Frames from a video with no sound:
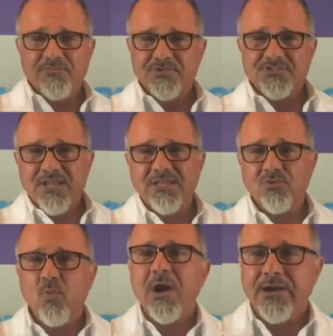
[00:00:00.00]

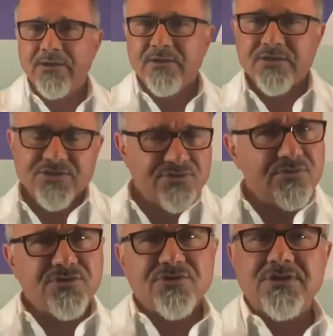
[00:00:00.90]
second one, as soon
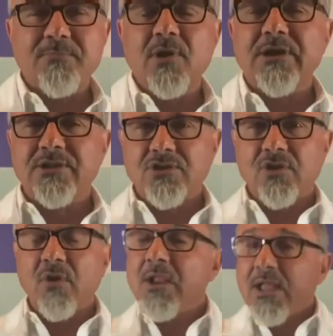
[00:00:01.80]
as you step on and you go.